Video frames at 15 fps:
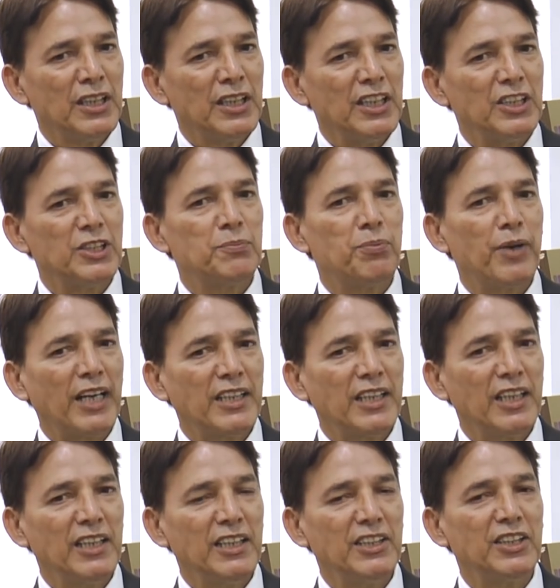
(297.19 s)
is
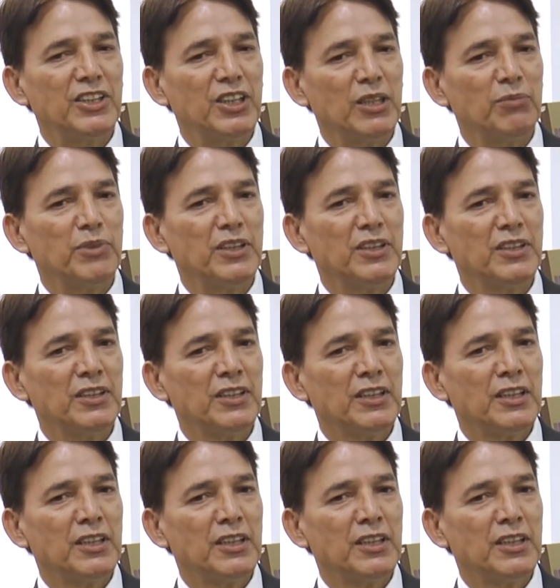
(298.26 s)
practically determined